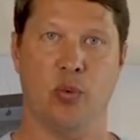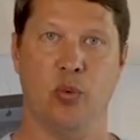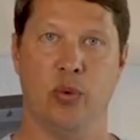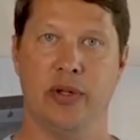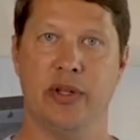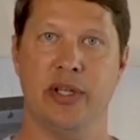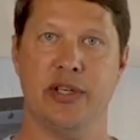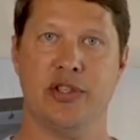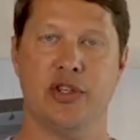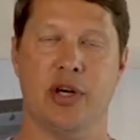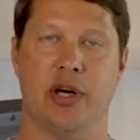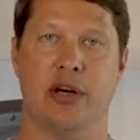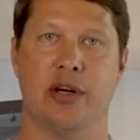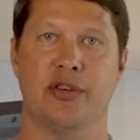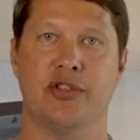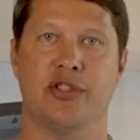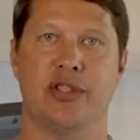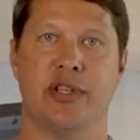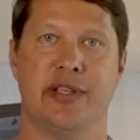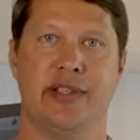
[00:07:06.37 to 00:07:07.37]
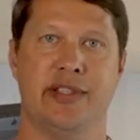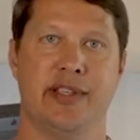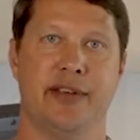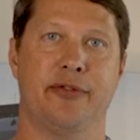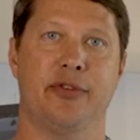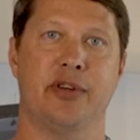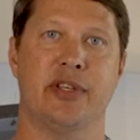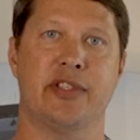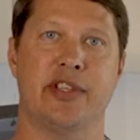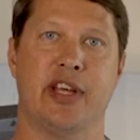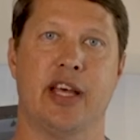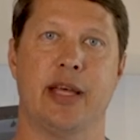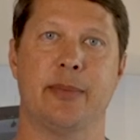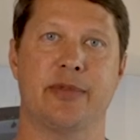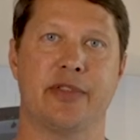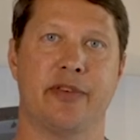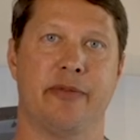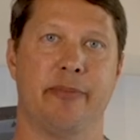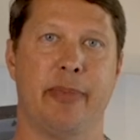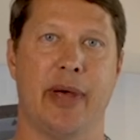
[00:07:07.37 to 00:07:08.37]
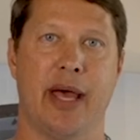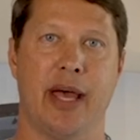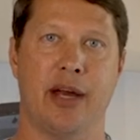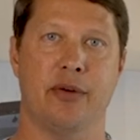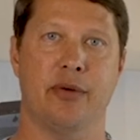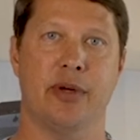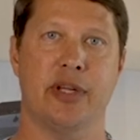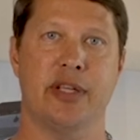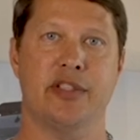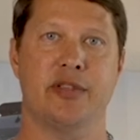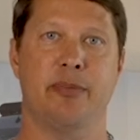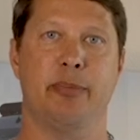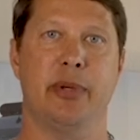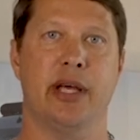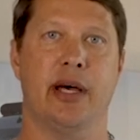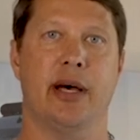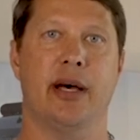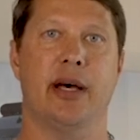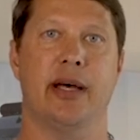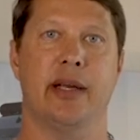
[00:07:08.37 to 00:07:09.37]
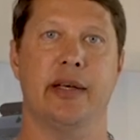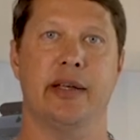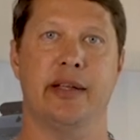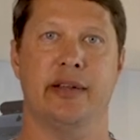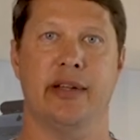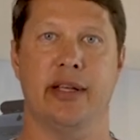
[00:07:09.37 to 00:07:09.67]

will it charge different types of batteries beyond